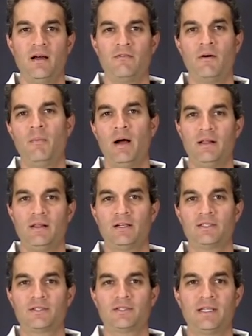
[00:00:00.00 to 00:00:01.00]
from
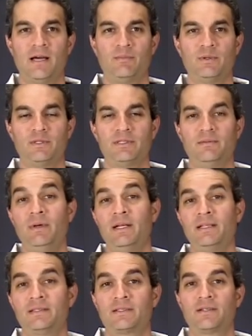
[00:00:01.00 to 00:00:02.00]
biological samples in
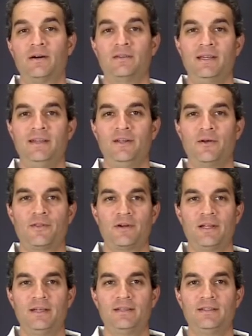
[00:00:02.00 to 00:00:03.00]
minutes called the
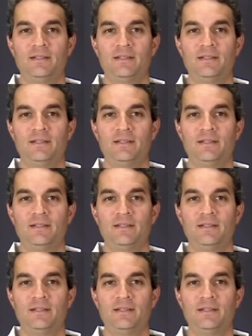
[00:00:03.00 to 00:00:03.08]
ENO30.